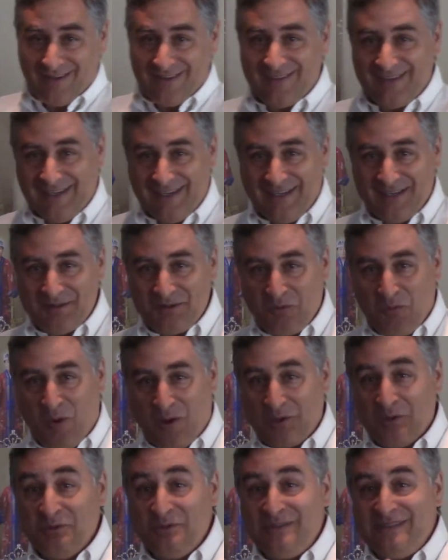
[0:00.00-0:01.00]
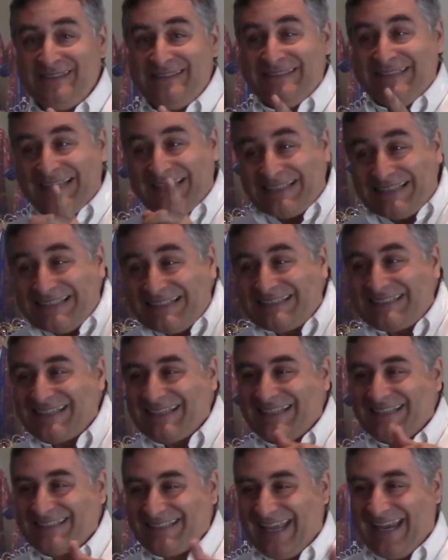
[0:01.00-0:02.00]
the one who didn't
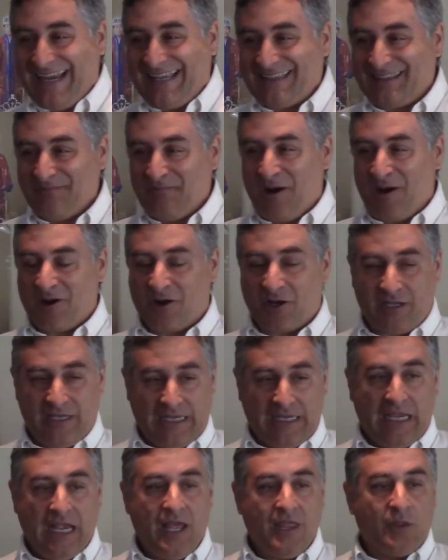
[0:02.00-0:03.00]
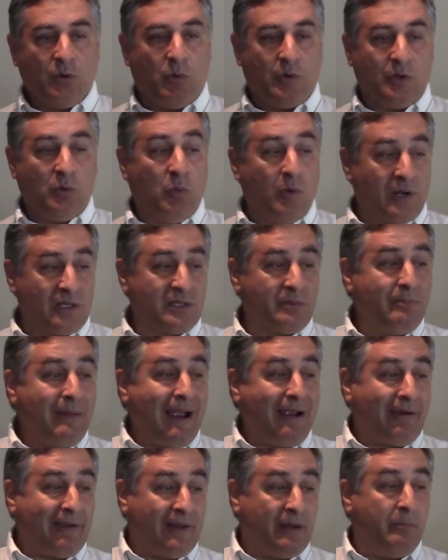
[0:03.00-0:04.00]
take the monarchy, the one who wanted to
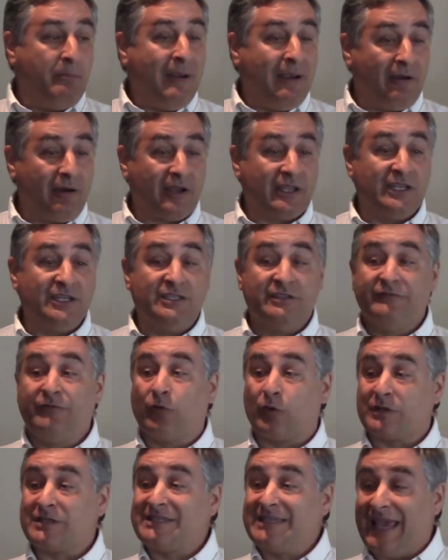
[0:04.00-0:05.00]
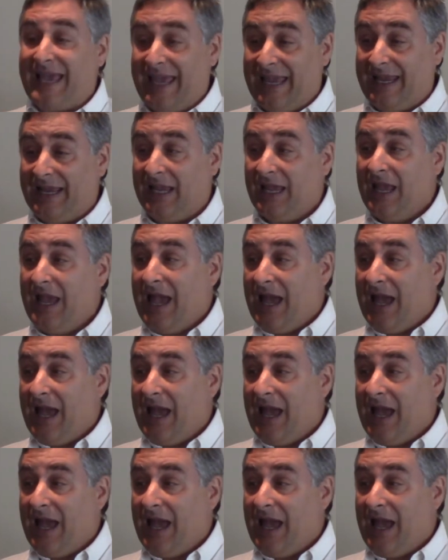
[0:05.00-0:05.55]
marry an American divorcee.